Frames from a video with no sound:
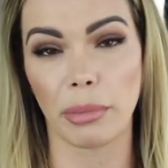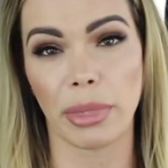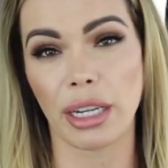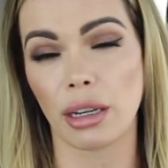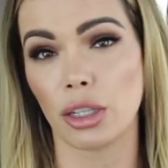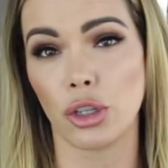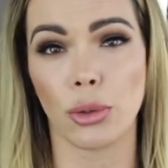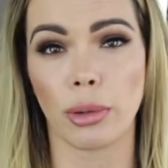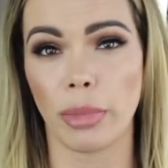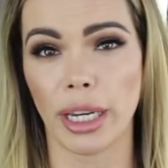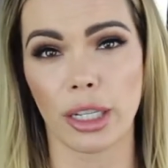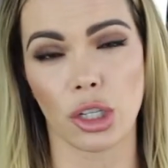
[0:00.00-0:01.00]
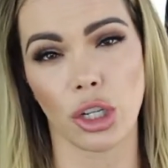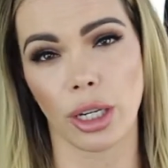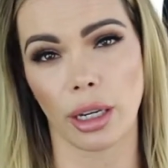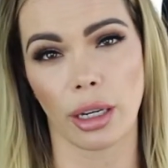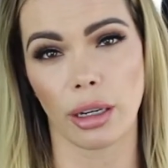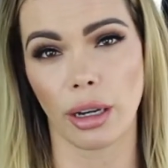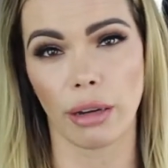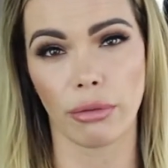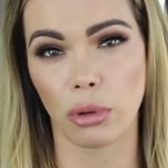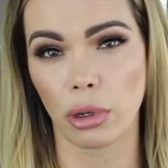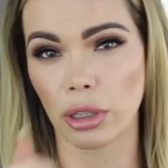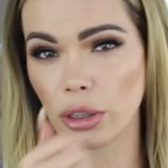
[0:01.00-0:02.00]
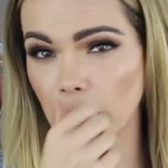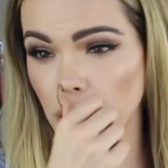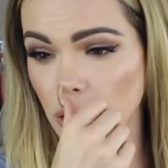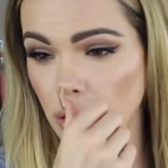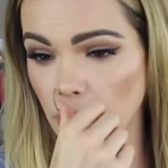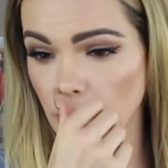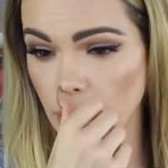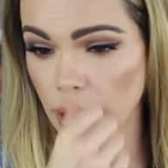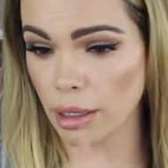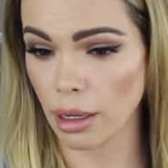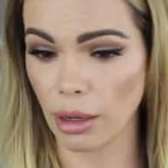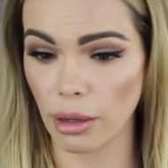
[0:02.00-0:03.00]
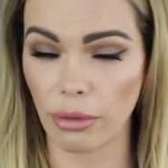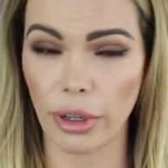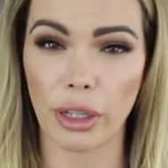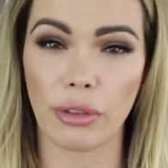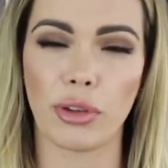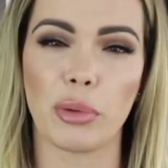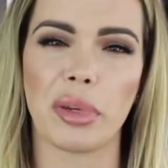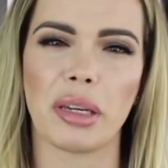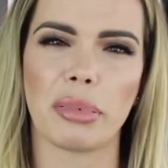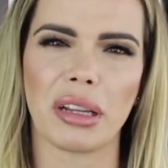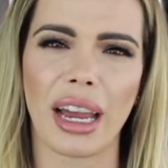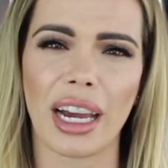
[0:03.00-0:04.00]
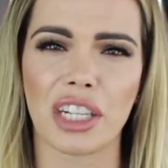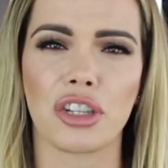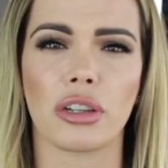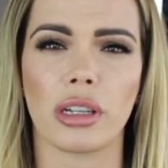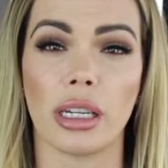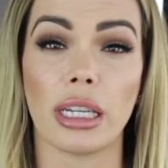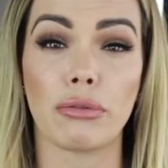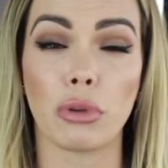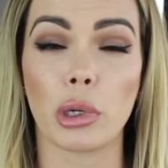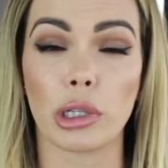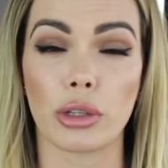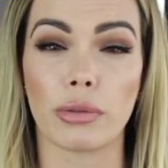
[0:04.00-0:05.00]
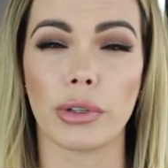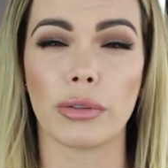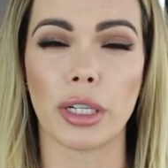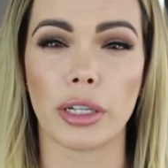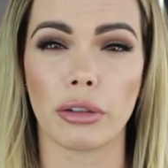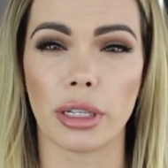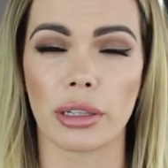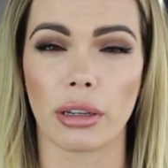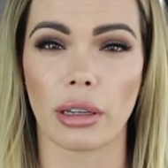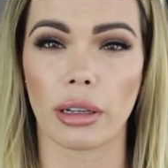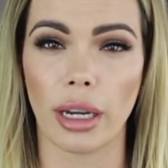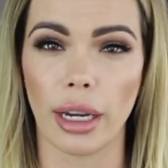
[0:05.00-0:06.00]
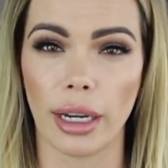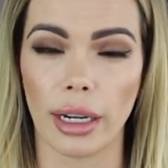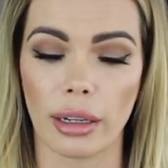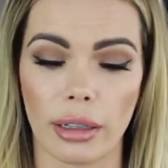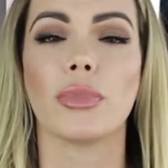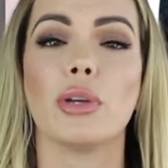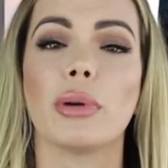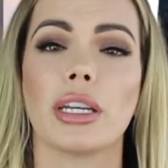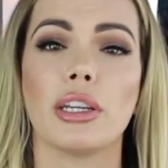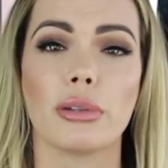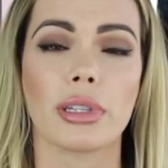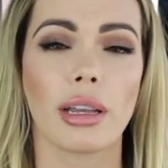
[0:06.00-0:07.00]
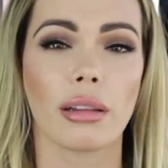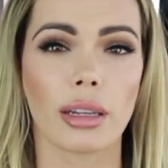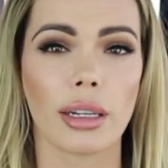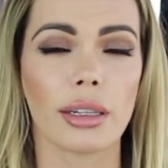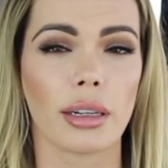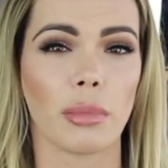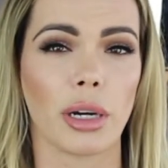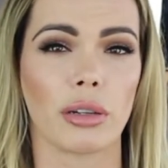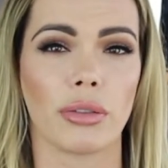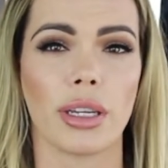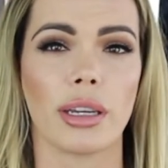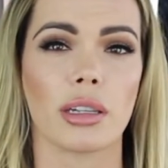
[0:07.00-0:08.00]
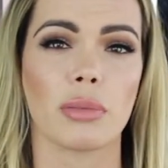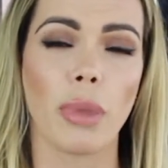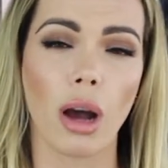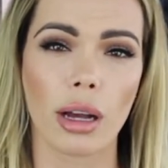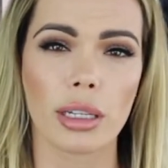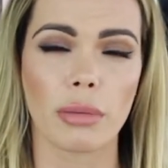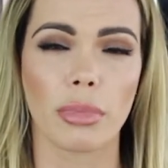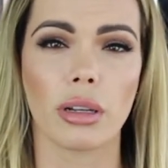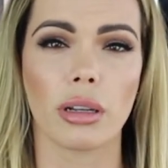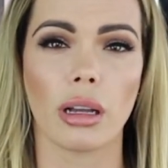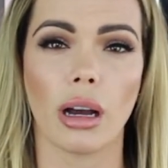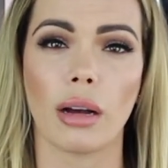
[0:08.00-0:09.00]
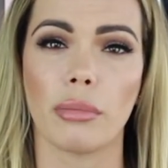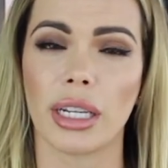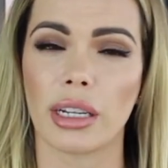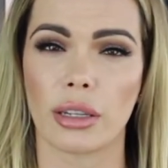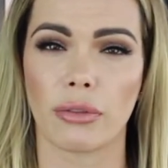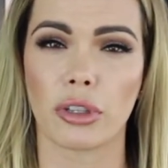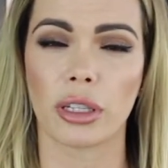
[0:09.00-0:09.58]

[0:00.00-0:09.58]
Because you can bake a chicken at 400 degrees. Very few people actually need 450 degrees on their hair. You want to use the least amount of heat as possible because if you're